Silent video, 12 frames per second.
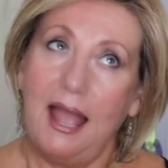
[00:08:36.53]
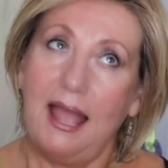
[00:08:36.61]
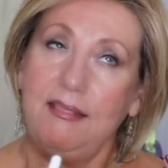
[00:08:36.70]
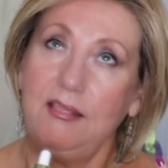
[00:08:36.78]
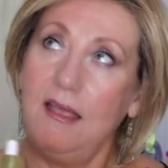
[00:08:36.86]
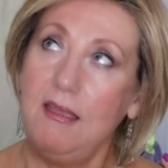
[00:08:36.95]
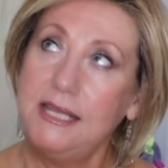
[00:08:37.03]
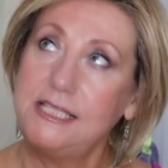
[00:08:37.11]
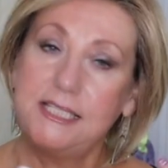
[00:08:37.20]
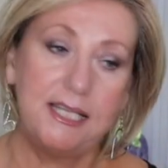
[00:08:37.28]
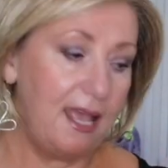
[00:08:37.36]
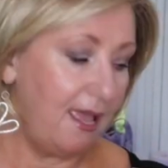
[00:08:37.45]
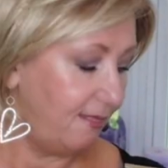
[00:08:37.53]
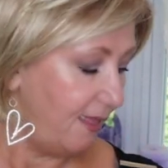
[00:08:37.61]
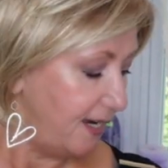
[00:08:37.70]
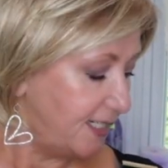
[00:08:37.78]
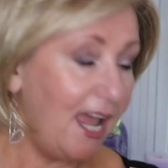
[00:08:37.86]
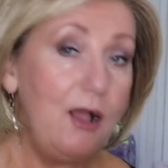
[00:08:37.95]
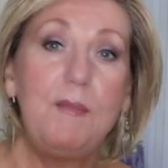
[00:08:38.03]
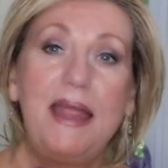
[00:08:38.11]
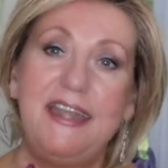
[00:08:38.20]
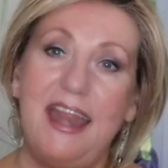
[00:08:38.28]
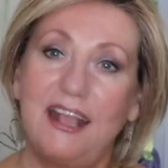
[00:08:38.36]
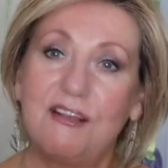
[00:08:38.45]
I liked I liked how
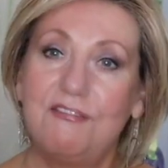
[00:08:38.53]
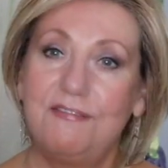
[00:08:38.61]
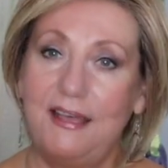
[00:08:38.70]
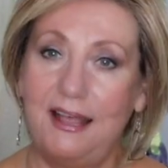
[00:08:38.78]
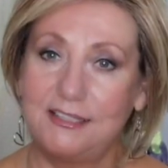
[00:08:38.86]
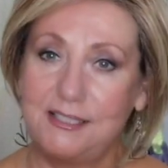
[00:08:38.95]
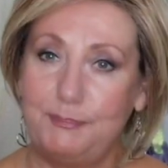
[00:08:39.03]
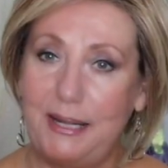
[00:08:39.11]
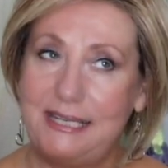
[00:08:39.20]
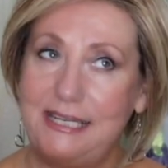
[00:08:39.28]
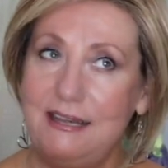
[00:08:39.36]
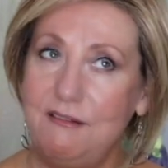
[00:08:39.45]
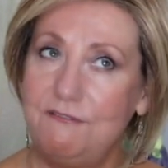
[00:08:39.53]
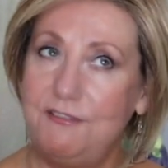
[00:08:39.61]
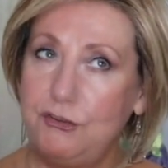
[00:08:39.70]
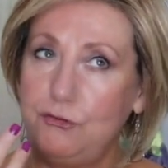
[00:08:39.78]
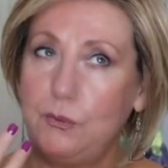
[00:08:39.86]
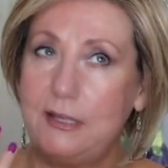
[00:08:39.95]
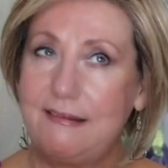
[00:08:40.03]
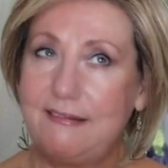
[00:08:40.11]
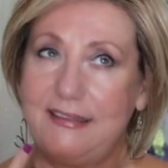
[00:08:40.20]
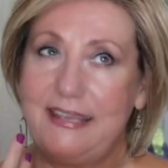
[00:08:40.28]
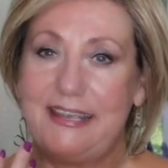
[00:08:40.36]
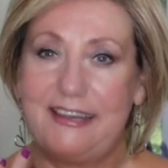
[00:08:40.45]
my neck felt, but I didn't visually
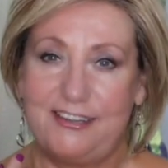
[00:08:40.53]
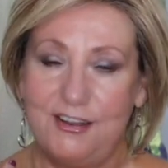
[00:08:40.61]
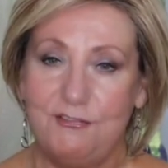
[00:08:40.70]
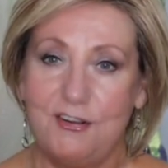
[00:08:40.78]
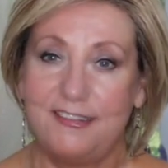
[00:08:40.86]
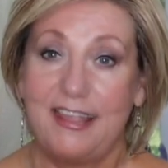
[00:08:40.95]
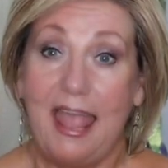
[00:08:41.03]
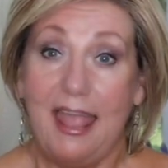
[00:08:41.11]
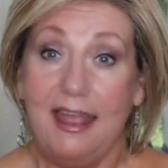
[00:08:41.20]
see a difference.